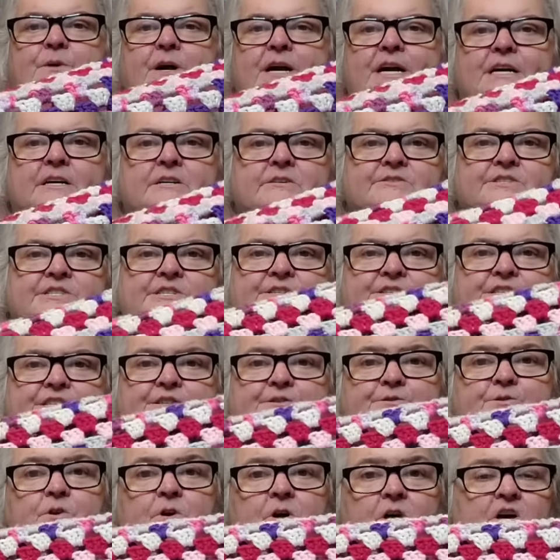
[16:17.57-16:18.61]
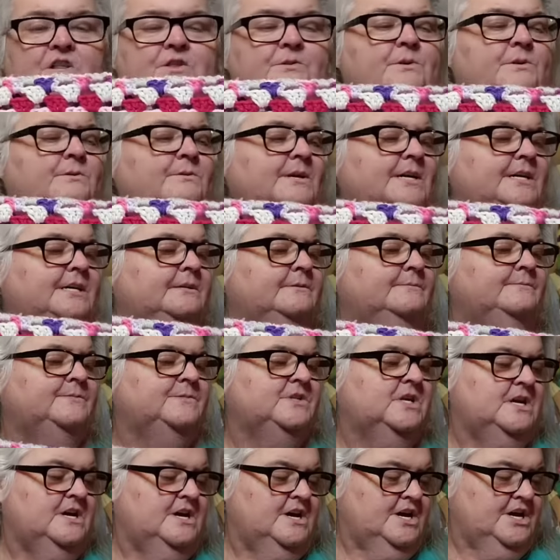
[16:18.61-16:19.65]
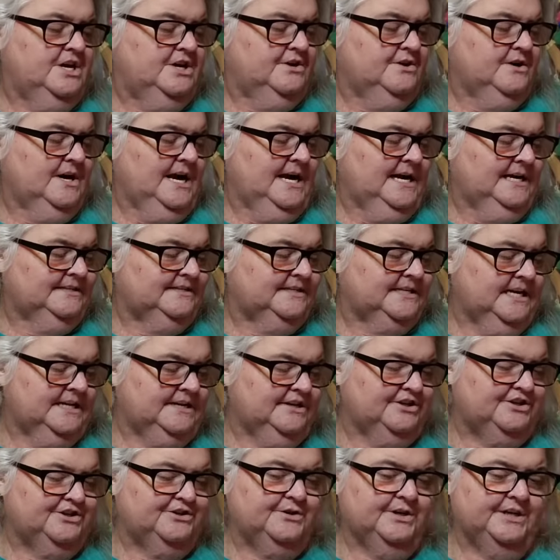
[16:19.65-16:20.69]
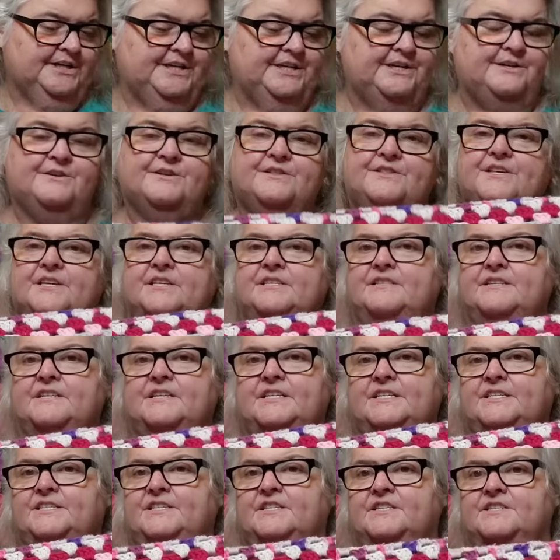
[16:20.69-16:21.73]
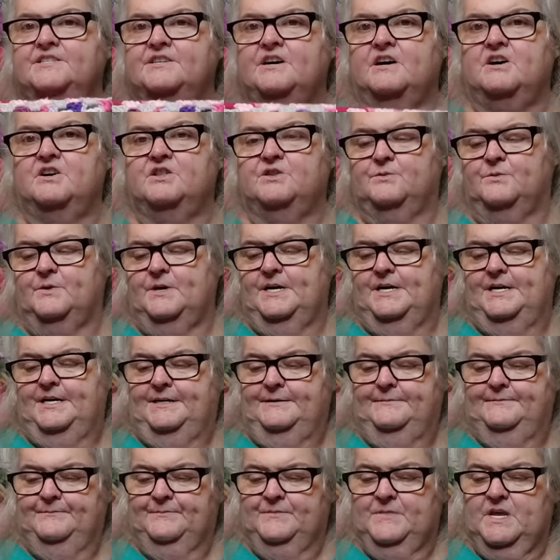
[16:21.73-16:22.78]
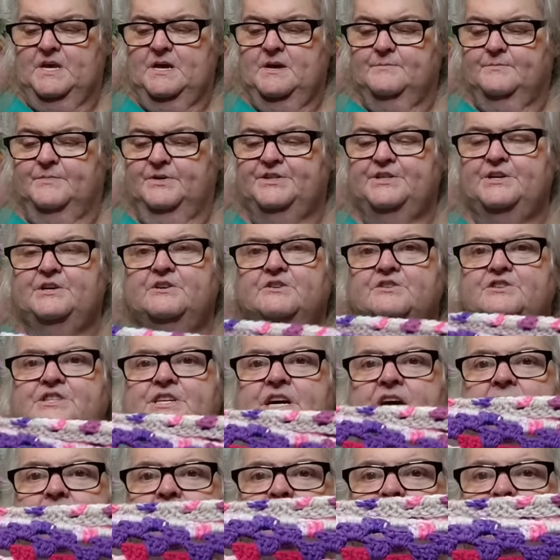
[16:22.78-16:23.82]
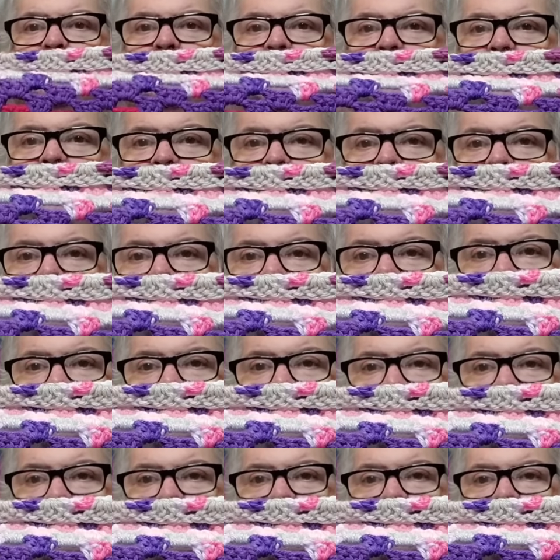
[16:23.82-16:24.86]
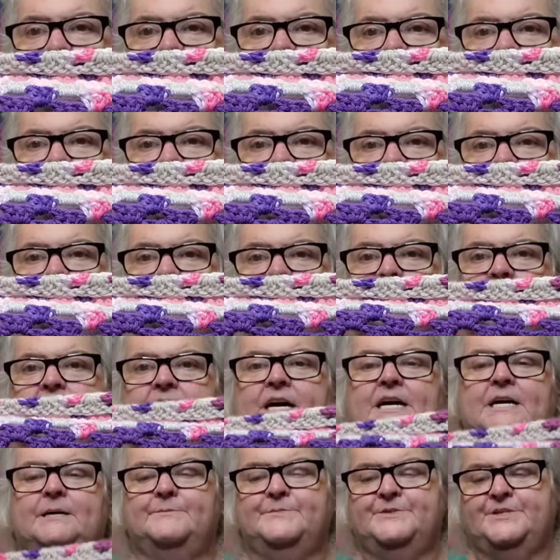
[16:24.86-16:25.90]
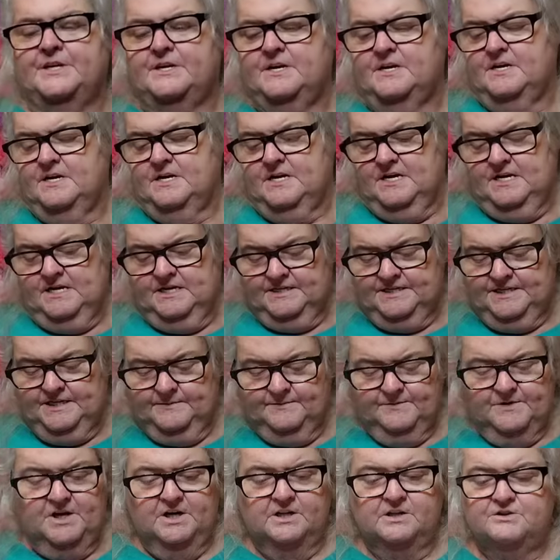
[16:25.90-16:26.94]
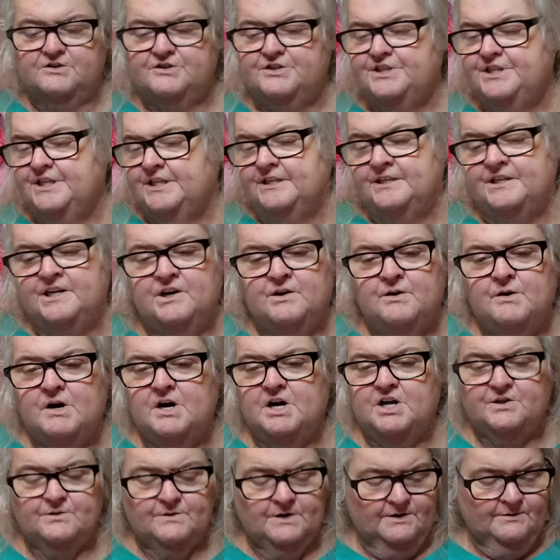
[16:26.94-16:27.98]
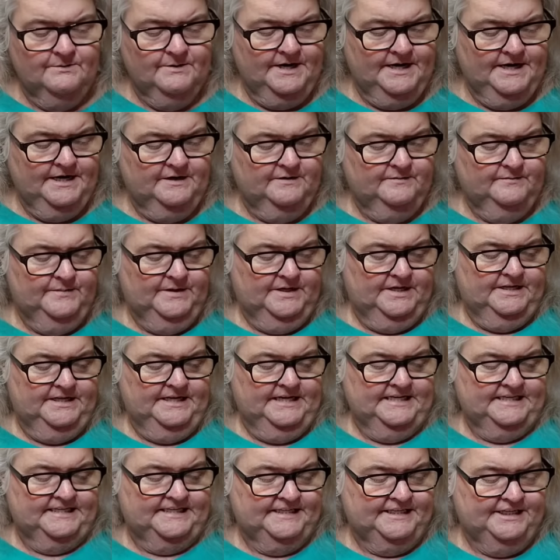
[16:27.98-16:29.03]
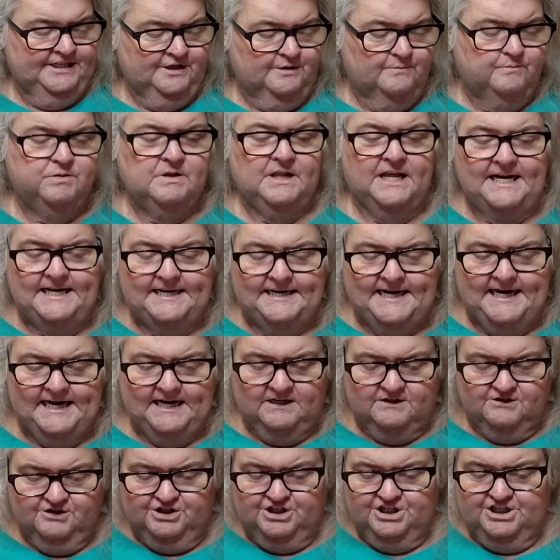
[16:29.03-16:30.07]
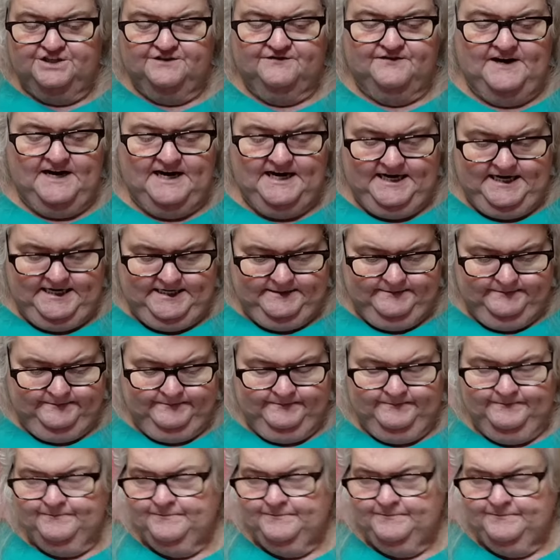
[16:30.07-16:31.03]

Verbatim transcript: rounds that do go all the way around your eyes kind of trick you to think that it does all the way. But there's times where some colors overlapped, some colors didn't go all the way around, but it still played out just fine.